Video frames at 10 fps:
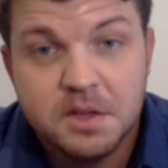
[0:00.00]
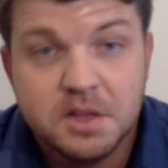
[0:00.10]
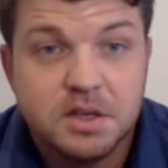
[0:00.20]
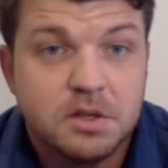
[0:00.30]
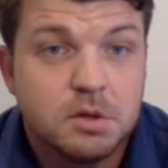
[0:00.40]

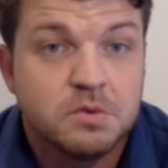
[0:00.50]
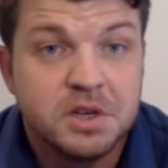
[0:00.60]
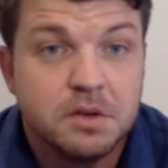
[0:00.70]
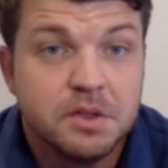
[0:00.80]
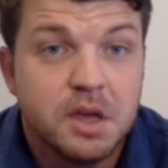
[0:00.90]
This is a
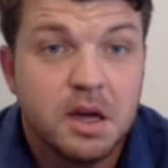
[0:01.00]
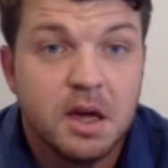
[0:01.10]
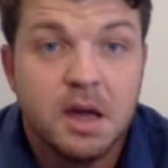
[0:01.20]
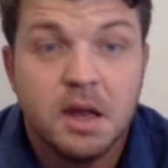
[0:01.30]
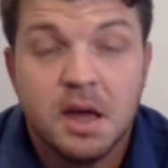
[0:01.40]
real
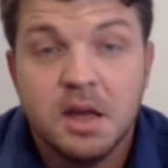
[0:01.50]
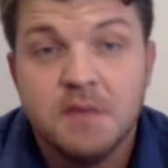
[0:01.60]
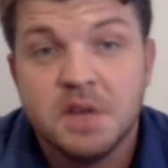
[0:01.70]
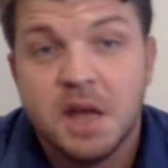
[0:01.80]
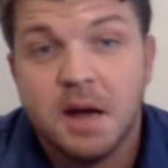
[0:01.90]
thing. And, and
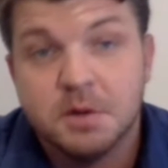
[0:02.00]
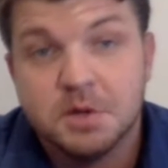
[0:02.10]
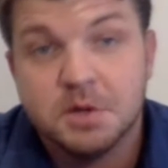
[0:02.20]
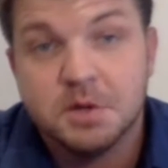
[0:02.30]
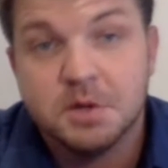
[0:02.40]
even
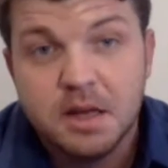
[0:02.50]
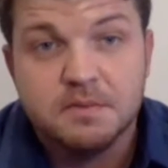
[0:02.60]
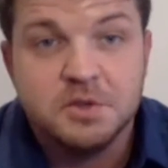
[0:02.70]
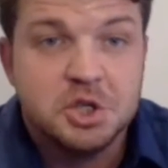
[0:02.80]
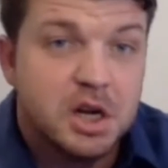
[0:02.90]
outside
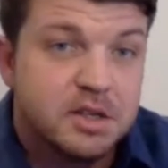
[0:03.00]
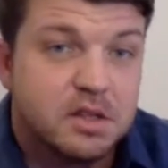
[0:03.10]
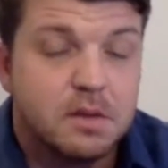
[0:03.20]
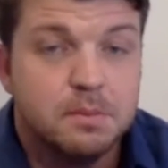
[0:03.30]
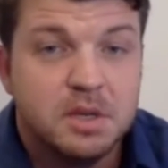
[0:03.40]
of
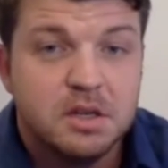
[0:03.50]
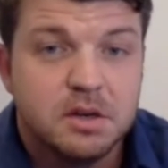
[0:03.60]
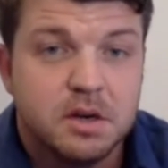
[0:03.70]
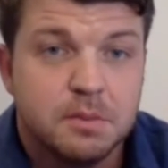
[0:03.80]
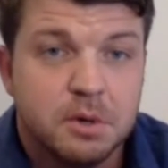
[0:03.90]
just the
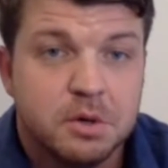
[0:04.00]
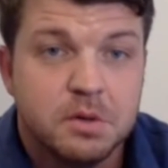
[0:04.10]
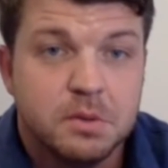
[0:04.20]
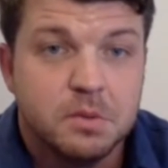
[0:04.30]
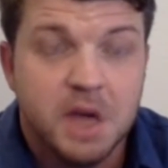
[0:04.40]
military
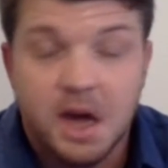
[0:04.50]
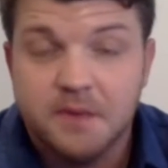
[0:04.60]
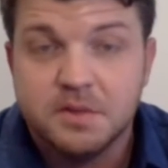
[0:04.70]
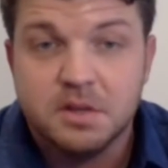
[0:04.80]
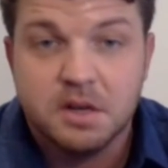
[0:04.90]
component, we
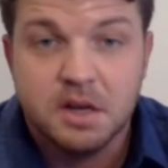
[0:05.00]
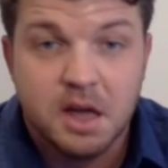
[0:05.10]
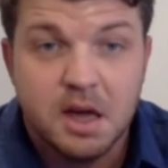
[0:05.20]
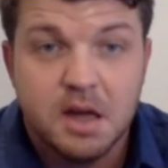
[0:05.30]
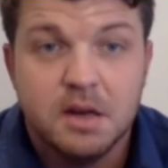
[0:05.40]
have to,
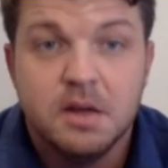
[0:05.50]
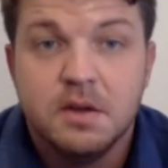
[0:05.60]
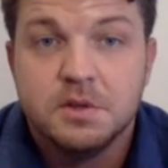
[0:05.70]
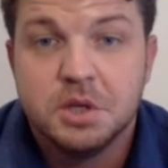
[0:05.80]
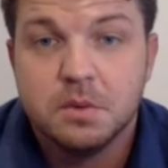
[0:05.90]
again,
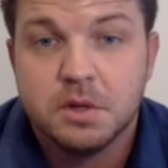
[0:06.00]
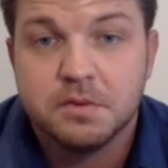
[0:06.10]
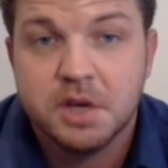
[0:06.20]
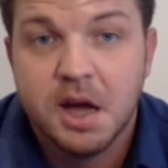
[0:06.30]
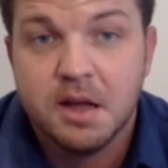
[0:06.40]
deal
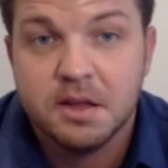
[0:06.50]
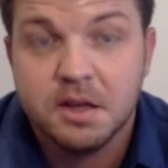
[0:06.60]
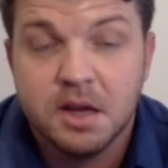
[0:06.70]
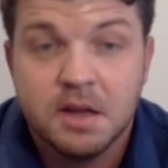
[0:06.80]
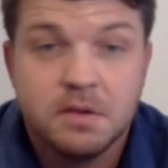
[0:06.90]
with
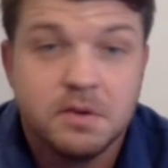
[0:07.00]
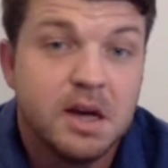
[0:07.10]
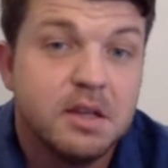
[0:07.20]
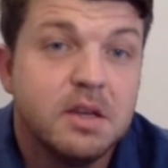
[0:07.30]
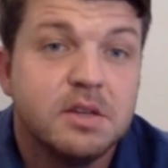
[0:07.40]
reality. And the
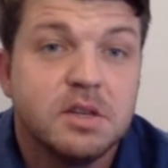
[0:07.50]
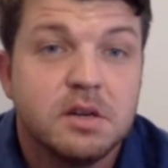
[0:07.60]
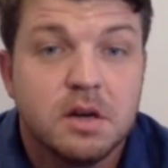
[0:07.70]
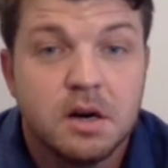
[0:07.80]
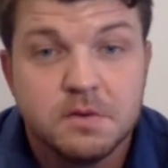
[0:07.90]
reality is
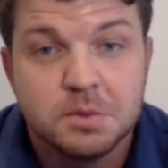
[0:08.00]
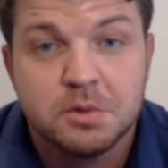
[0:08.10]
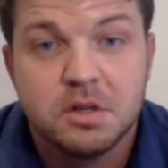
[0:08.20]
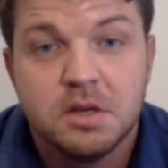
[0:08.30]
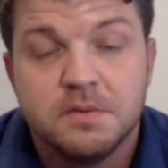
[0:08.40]

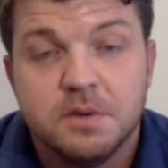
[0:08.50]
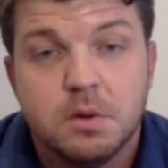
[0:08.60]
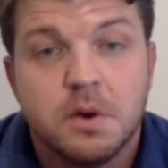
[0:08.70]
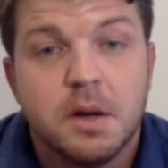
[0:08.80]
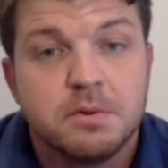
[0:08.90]
uncomfortable if
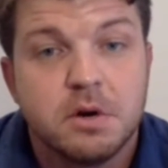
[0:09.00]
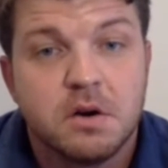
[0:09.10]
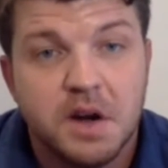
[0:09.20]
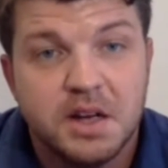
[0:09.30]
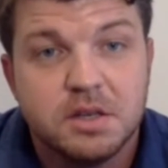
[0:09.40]
you are a
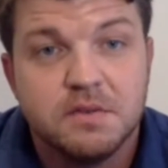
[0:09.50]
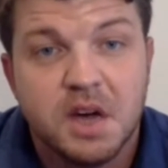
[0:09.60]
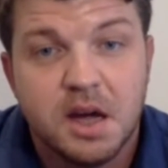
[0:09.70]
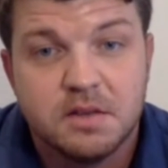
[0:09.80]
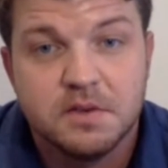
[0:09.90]
progressive
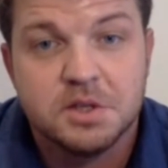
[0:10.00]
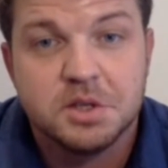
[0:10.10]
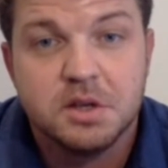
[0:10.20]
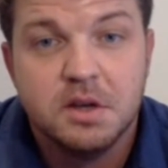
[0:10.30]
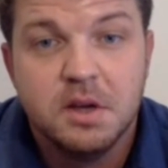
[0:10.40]
activist.